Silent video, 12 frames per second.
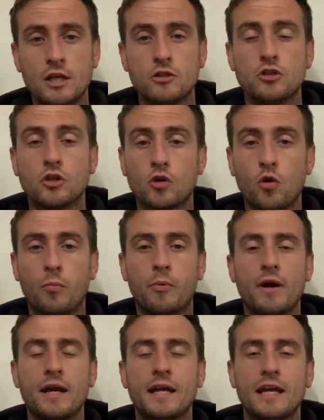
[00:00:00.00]
to
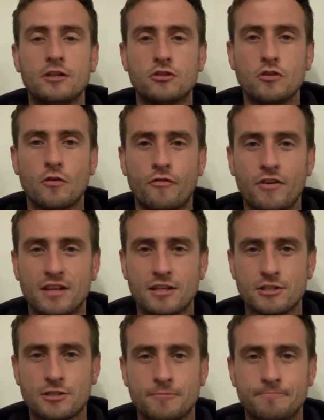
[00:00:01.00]
incorporate into your
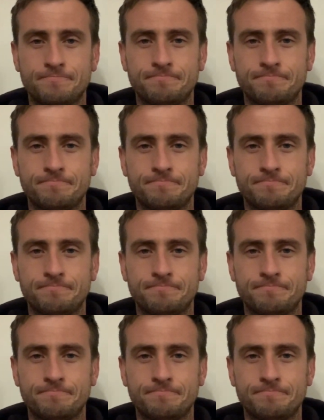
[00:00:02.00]
fitness.